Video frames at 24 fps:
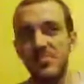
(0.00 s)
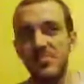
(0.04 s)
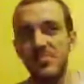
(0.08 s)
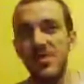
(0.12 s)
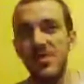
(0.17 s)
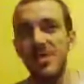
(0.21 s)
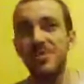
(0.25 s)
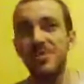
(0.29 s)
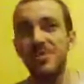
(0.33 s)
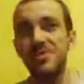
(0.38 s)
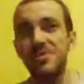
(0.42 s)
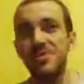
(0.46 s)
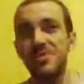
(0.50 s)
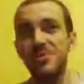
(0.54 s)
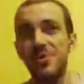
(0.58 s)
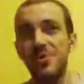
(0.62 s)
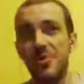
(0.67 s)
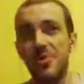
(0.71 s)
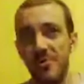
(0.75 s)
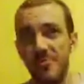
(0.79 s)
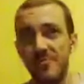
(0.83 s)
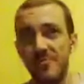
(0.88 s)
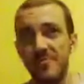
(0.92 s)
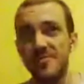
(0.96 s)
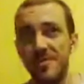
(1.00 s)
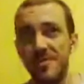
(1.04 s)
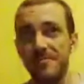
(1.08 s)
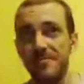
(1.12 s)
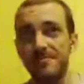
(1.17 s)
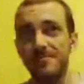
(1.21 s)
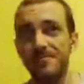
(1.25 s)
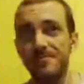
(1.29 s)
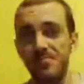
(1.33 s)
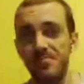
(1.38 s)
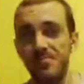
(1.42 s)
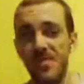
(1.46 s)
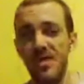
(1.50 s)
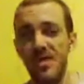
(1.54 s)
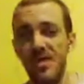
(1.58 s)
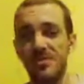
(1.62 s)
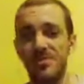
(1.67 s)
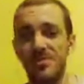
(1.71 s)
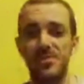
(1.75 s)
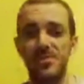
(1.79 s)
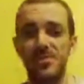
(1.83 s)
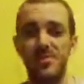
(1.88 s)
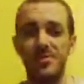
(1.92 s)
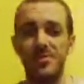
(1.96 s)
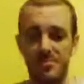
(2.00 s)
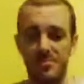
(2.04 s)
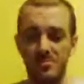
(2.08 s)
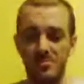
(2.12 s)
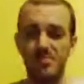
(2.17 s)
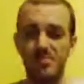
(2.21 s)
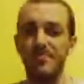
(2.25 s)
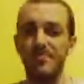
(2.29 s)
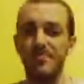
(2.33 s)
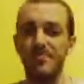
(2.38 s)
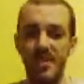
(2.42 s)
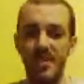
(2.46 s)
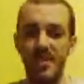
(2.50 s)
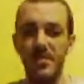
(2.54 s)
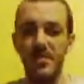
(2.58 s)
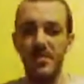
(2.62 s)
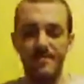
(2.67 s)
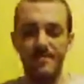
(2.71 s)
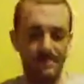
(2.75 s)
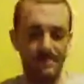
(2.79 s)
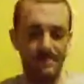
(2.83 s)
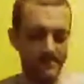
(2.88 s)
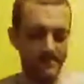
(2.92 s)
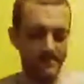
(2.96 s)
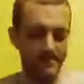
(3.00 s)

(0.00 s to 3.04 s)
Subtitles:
It's your currency. It's money.